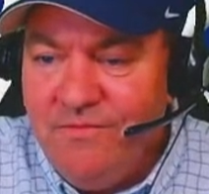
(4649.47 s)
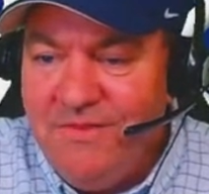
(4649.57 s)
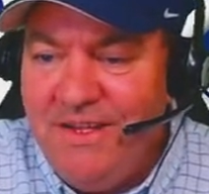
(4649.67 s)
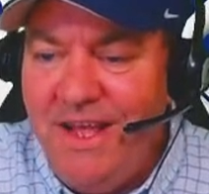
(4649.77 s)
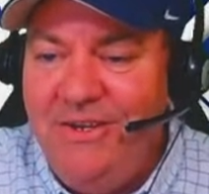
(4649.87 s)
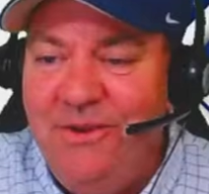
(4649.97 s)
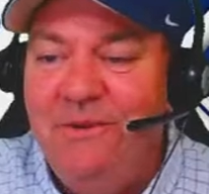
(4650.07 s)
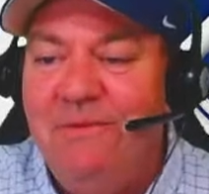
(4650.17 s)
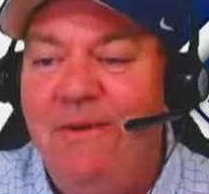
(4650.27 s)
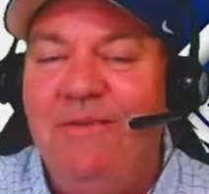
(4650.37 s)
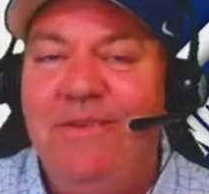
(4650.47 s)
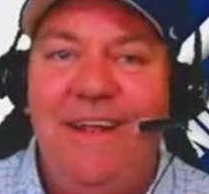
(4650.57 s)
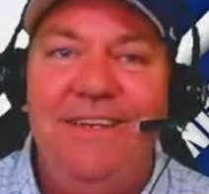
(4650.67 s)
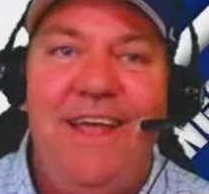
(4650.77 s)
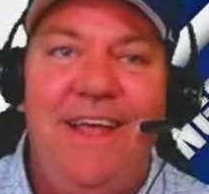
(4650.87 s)
I do remember
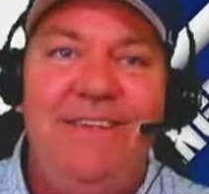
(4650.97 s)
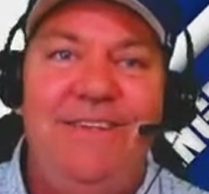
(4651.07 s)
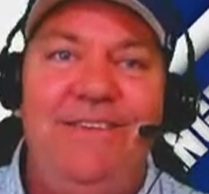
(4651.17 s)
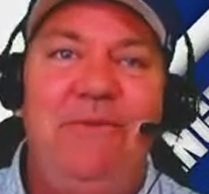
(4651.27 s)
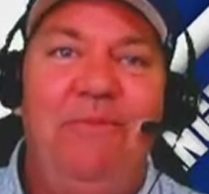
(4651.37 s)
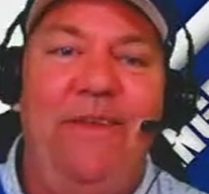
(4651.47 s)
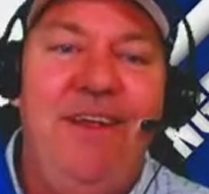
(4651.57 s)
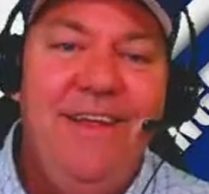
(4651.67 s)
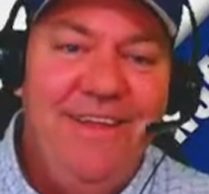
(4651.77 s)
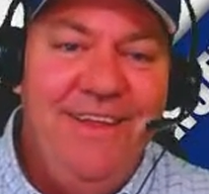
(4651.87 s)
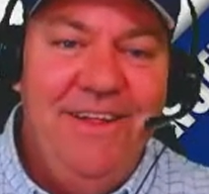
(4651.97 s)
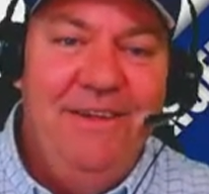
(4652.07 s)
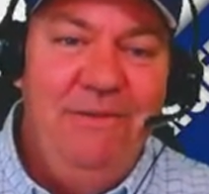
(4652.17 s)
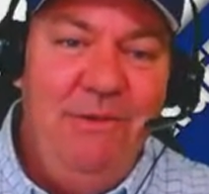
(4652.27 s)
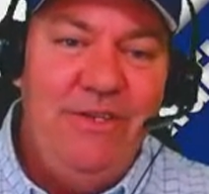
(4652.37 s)
that, Jack. Stupid.
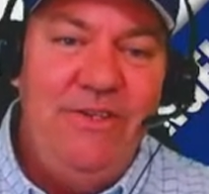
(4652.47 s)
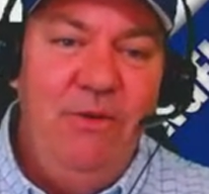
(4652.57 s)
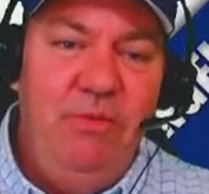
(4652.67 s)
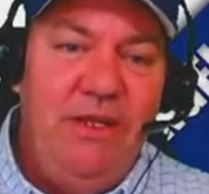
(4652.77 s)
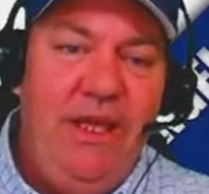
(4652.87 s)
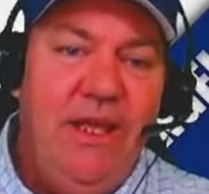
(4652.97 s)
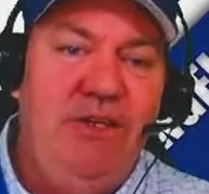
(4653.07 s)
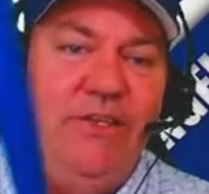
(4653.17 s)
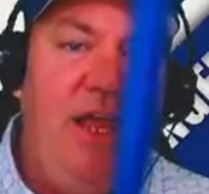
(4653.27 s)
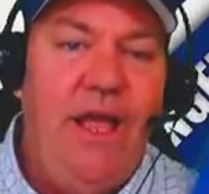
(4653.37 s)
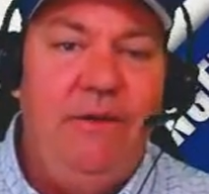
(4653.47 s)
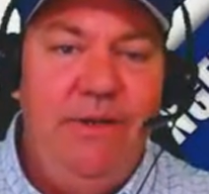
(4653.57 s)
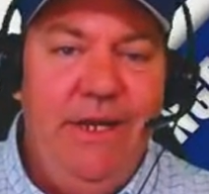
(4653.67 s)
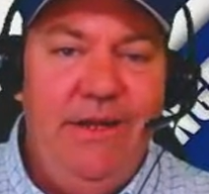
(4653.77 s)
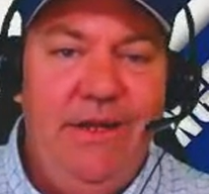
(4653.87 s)
We were stupid kids, Jack. We
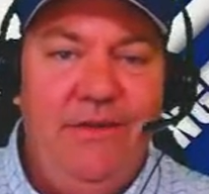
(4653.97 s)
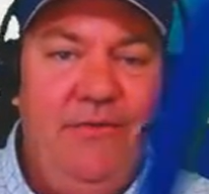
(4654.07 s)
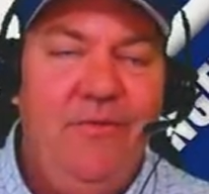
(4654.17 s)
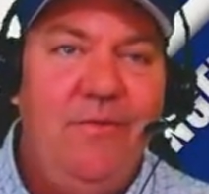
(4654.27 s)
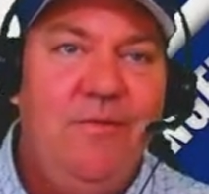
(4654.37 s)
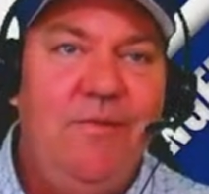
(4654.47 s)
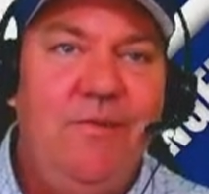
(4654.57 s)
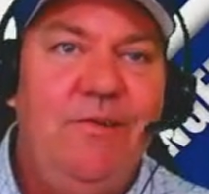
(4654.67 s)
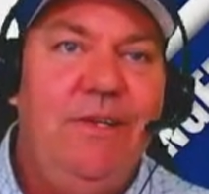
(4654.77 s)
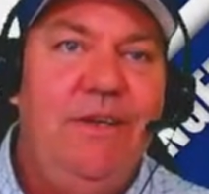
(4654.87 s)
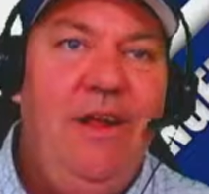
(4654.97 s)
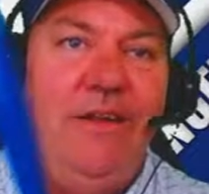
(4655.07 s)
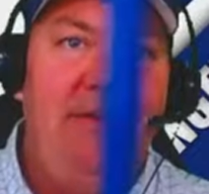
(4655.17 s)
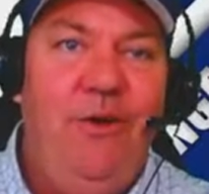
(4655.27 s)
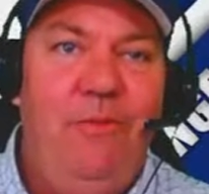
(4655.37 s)
need to
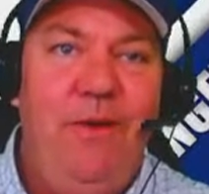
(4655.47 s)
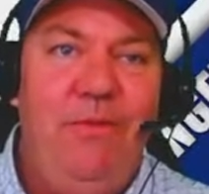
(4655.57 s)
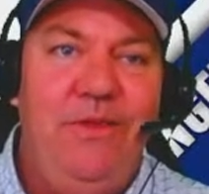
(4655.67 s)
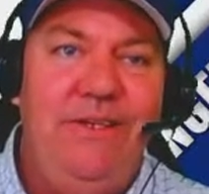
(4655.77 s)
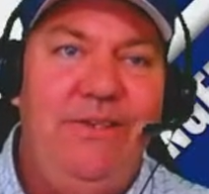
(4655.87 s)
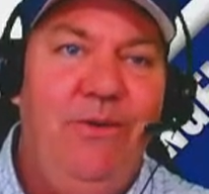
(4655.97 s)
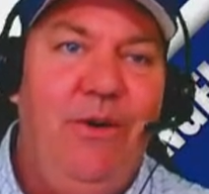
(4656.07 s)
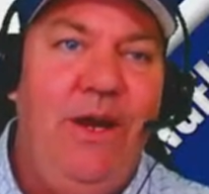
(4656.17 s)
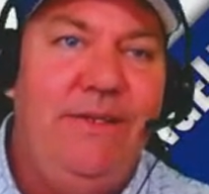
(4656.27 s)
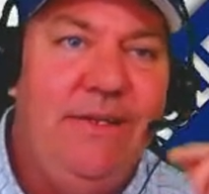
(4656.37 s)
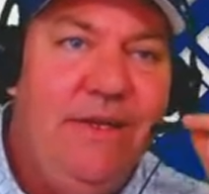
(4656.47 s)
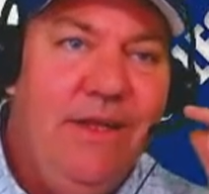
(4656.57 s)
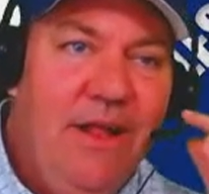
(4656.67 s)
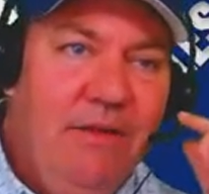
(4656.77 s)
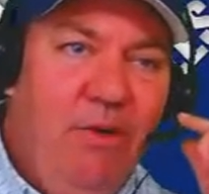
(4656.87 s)
not tell people these stories.
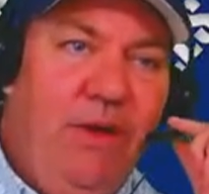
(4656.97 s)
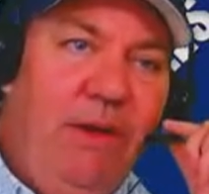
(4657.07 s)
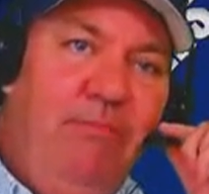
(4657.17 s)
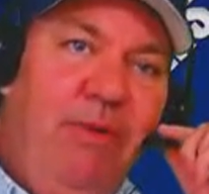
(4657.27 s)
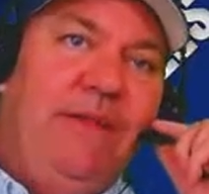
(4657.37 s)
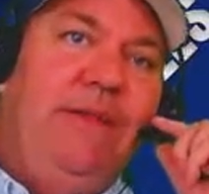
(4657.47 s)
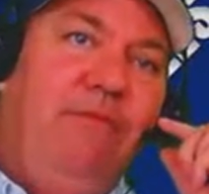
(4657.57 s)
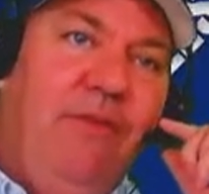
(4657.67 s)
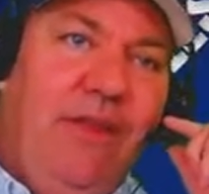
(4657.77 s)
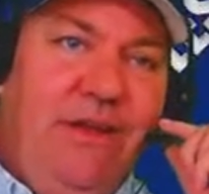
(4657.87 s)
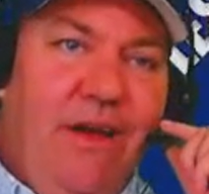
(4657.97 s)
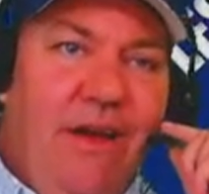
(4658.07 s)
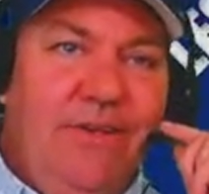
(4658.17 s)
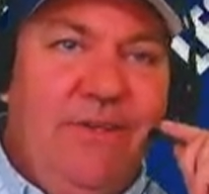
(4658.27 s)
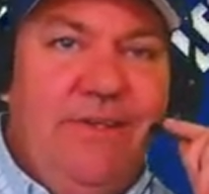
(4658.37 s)
Mookie Betts up for the
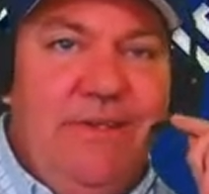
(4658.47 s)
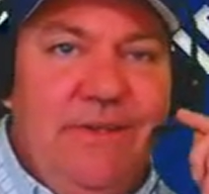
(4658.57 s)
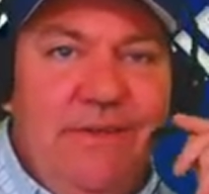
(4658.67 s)
Dodgers.